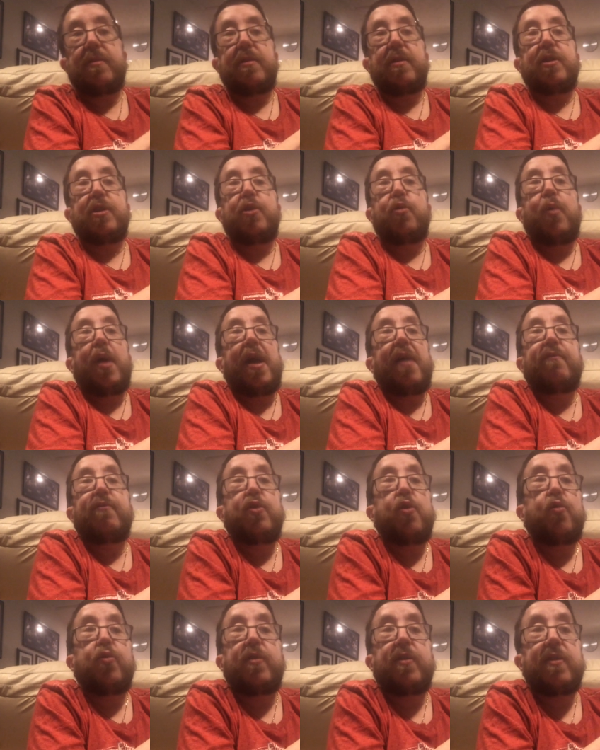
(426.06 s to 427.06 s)
You have
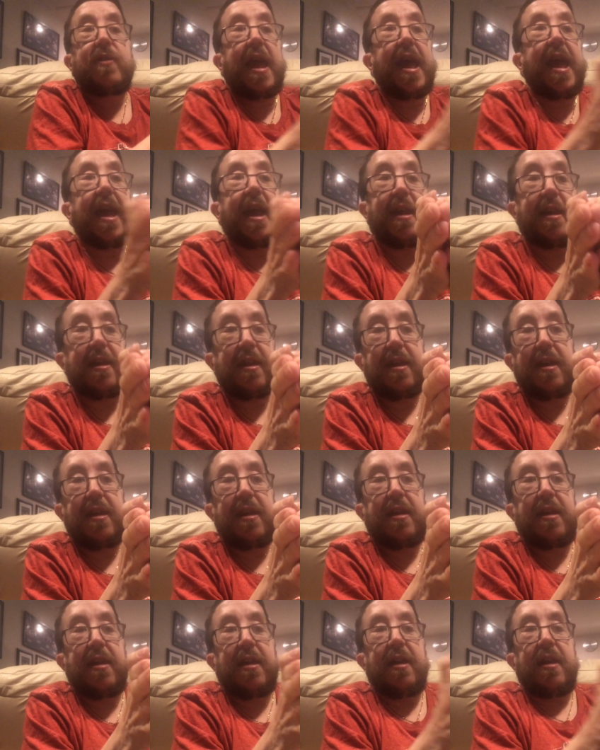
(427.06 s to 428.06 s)
no say.
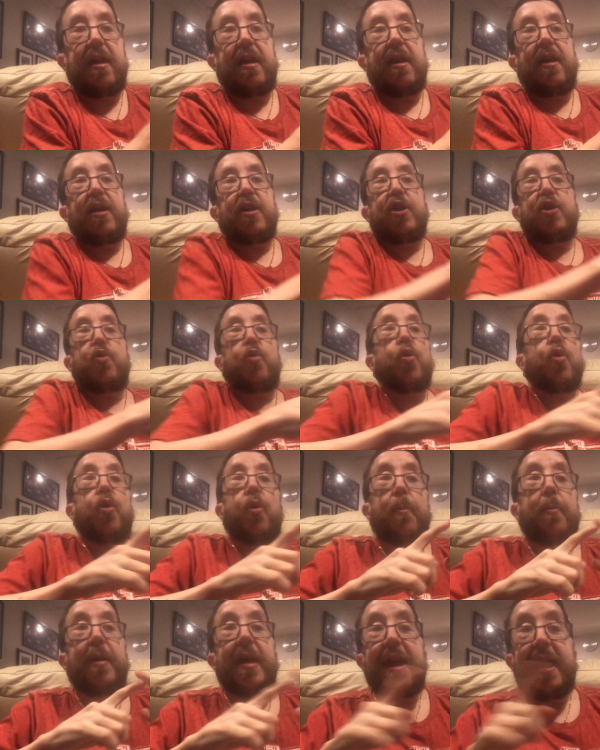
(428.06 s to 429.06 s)
Your
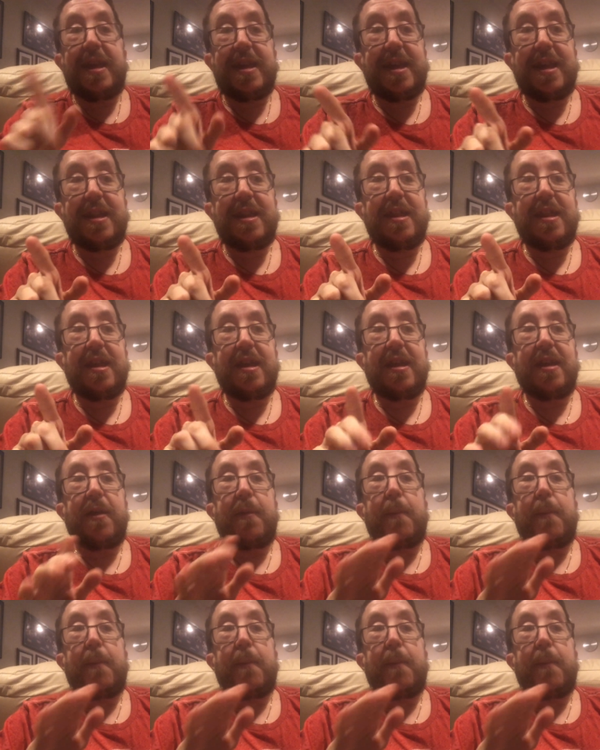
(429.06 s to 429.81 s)
opinion